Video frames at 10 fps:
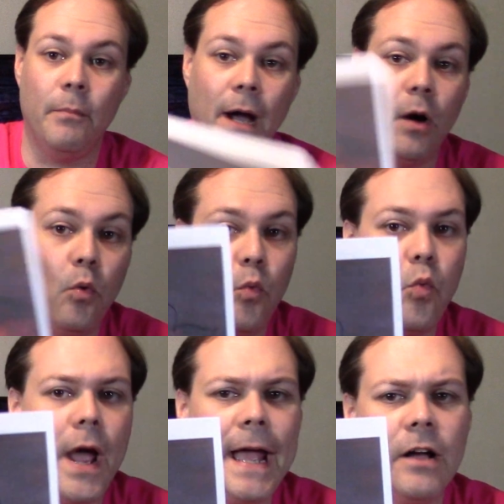about
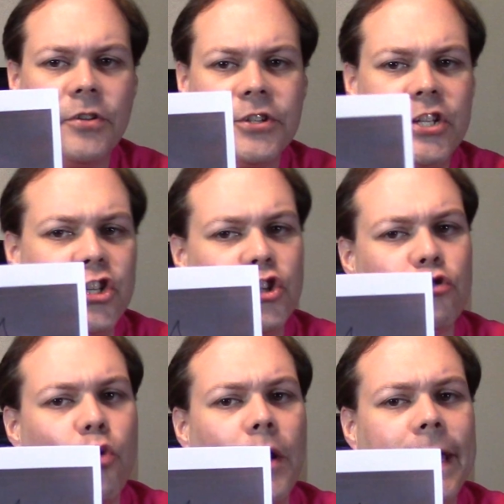whales
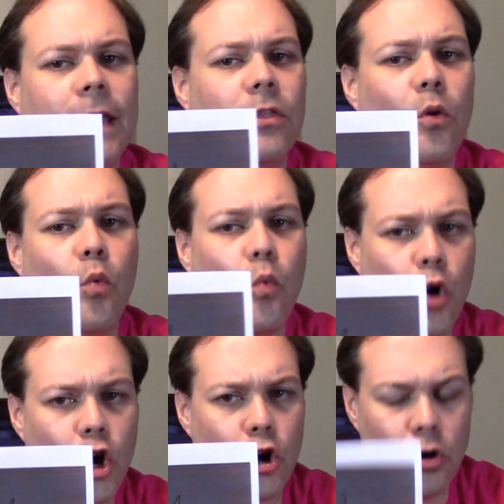destroying the
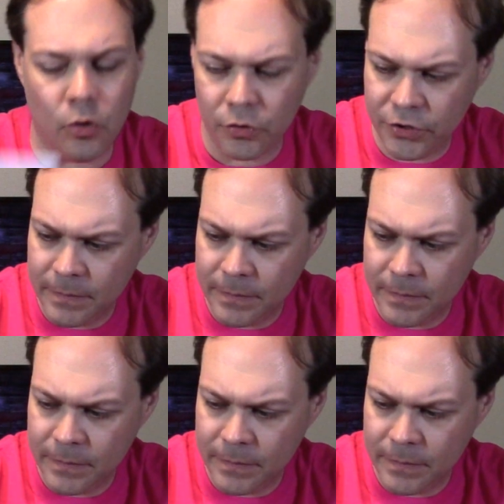world.